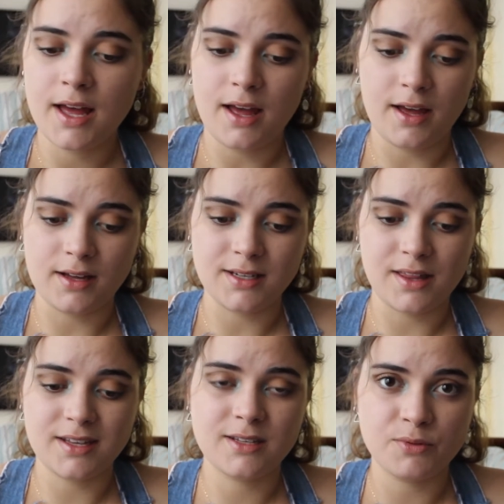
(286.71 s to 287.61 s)
and
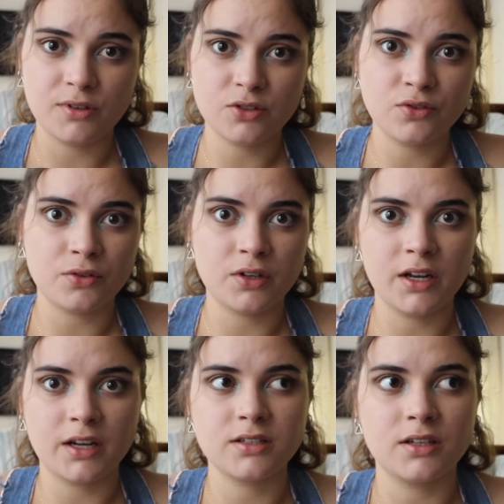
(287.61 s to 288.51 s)
the spiritual
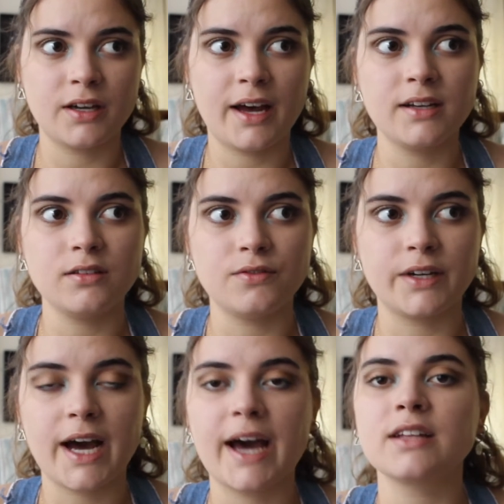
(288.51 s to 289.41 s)
connection kind of
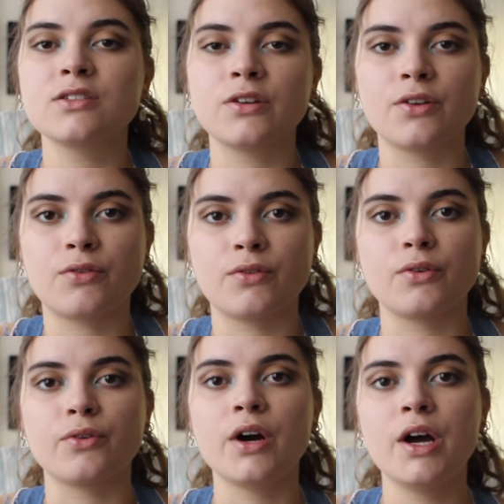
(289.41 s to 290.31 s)
guides her
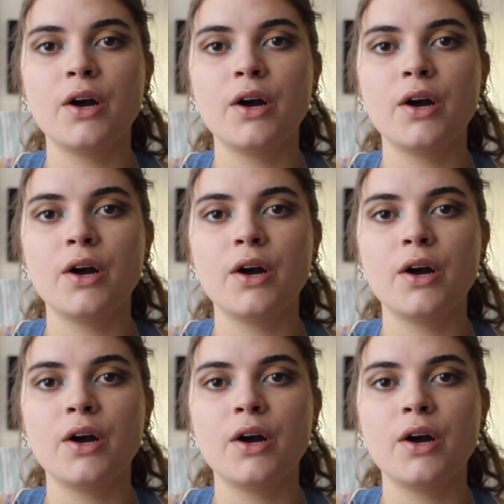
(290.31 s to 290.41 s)
through